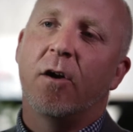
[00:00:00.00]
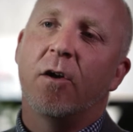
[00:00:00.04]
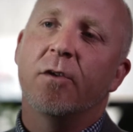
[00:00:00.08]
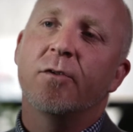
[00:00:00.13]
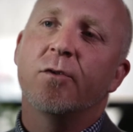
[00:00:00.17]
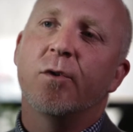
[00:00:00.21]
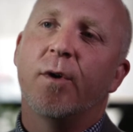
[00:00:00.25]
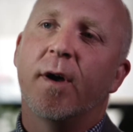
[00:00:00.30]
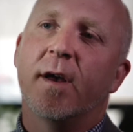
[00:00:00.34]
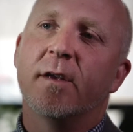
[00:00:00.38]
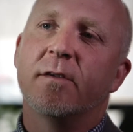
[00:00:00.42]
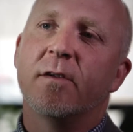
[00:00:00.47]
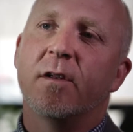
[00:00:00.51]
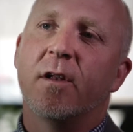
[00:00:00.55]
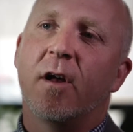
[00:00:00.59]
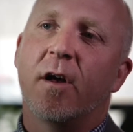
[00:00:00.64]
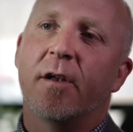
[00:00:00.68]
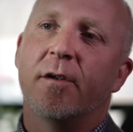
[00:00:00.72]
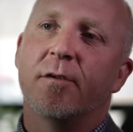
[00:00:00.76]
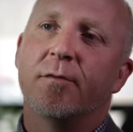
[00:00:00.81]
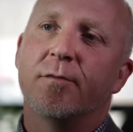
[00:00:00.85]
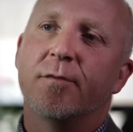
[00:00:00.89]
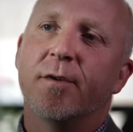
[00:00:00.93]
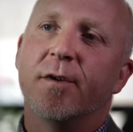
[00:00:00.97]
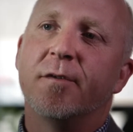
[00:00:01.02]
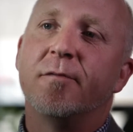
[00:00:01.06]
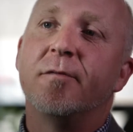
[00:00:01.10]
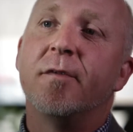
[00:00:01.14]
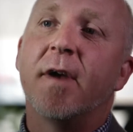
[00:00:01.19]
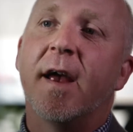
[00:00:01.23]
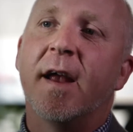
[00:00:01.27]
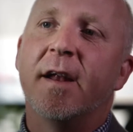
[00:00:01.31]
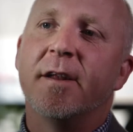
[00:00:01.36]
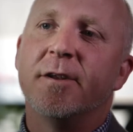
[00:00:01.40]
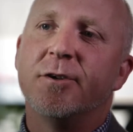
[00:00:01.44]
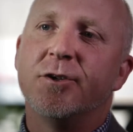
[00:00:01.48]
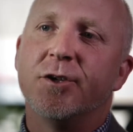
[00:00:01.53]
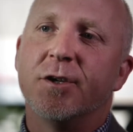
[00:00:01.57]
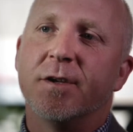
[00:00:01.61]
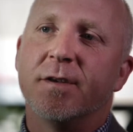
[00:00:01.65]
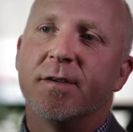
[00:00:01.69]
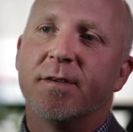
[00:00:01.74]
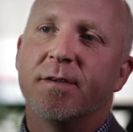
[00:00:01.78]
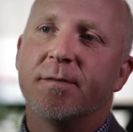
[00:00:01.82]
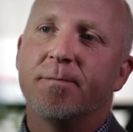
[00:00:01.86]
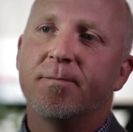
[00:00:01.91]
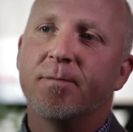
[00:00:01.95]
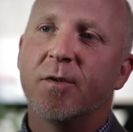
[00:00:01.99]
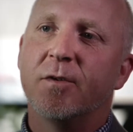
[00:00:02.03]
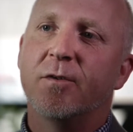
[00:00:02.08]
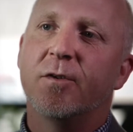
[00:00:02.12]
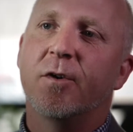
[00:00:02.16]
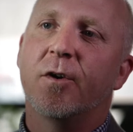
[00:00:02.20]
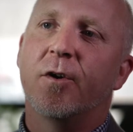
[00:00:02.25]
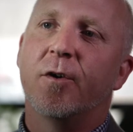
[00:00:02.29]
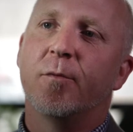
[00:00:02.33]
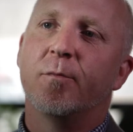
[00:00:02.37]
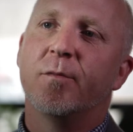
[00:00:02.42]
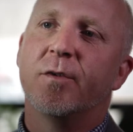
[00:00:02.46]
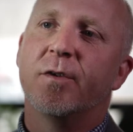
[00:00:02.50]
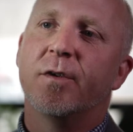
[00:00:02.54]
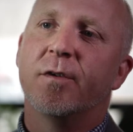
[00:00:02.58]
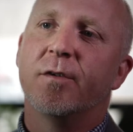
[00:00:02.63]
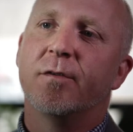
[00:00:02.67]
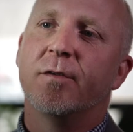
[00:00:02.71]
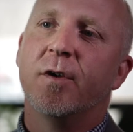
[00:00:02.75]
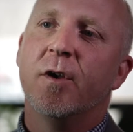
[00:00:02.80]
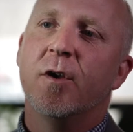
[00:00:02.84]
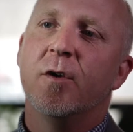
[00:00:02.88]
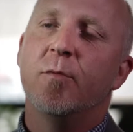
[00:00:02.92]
also has a lot of advantages in terms of